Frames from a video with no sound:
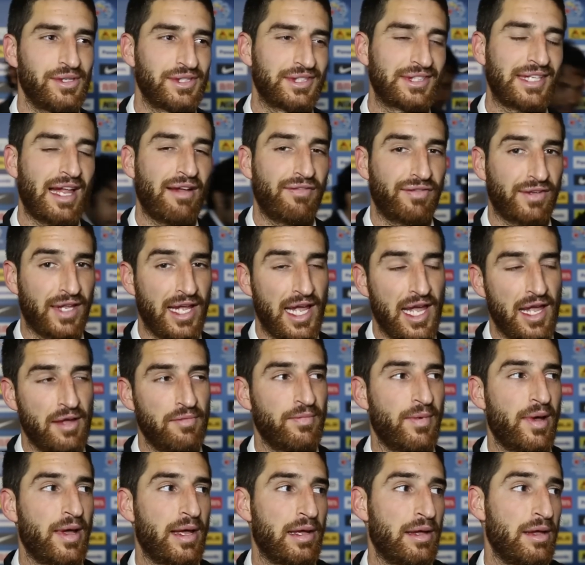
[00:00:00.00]
was a tough
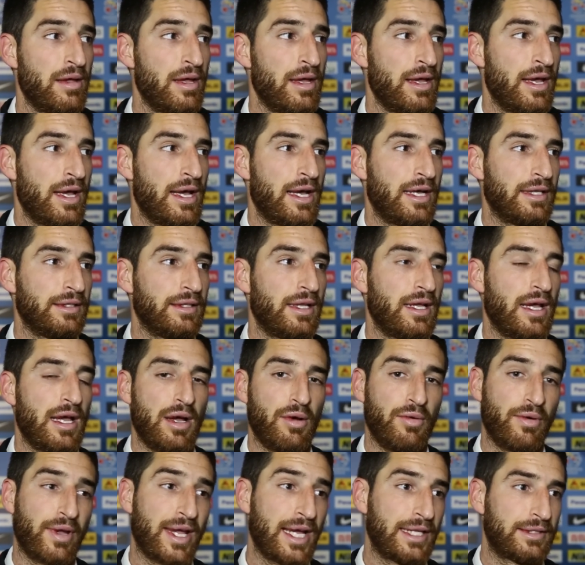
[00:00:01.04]
game, and
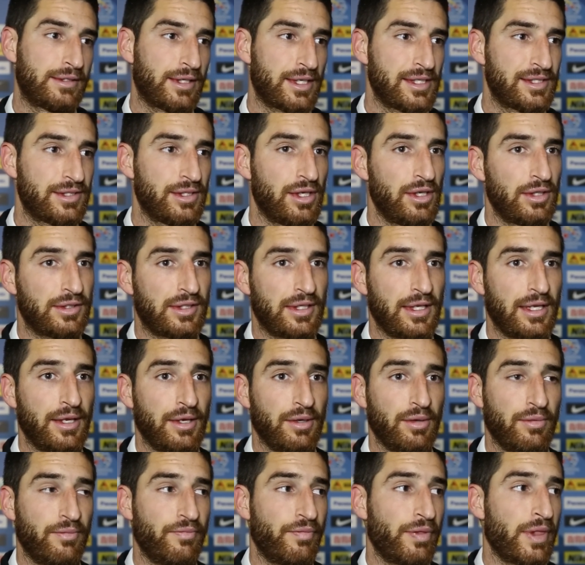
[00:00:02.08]
we get the result,
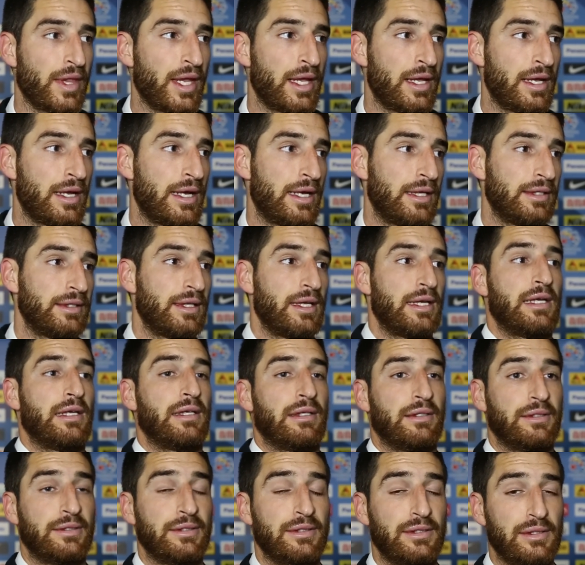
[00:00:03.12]
and
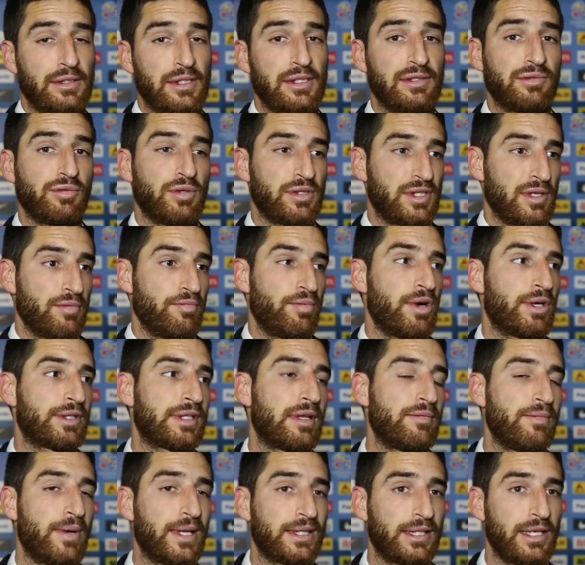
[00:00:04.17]
this was
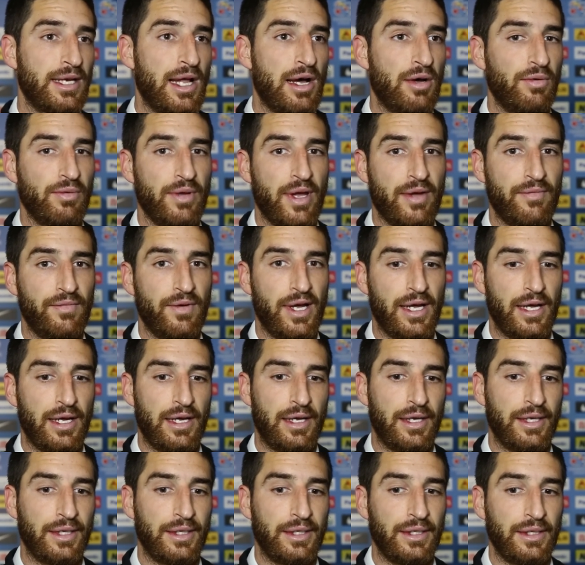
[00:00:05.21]
important, but now we have
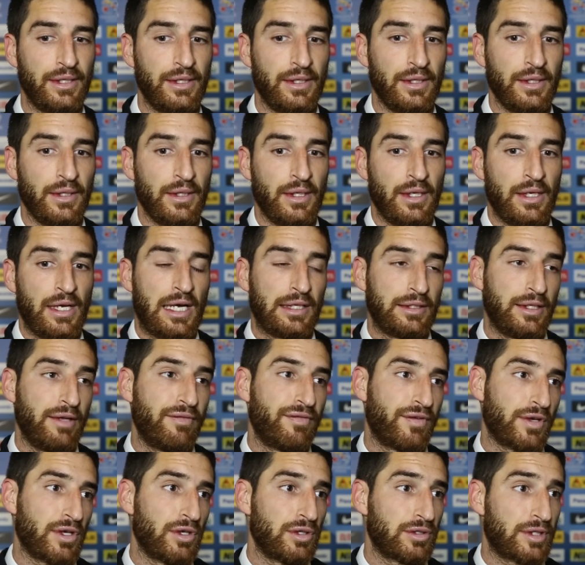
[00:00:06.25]
a
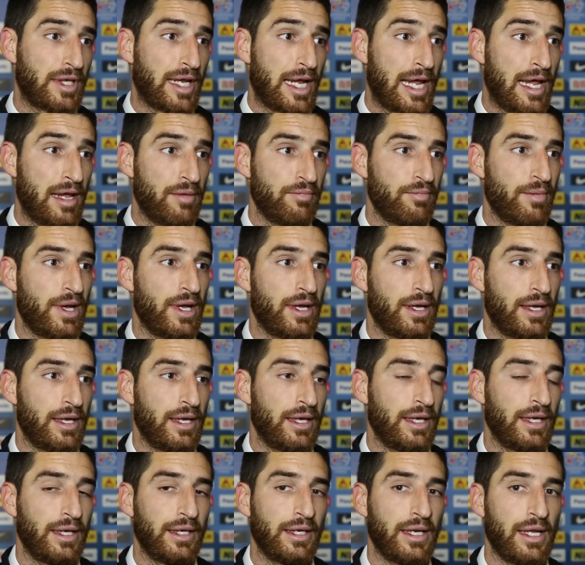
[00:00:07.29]
difficult game
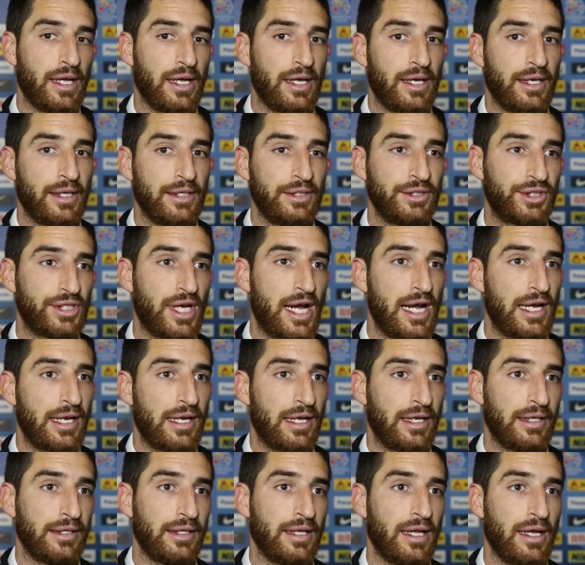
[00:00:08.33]
in
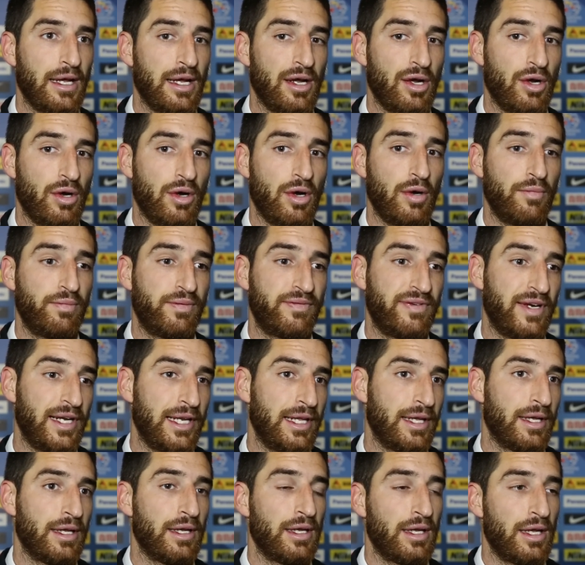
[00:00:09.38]
China, and
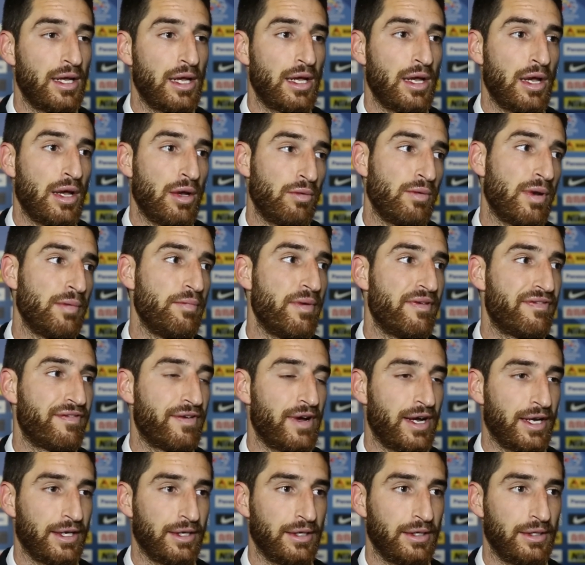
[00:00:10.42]
hopefully we'll be
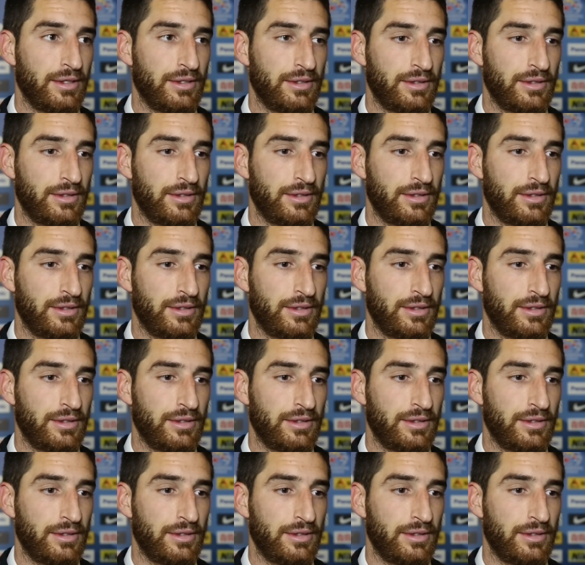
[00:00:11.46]
fine.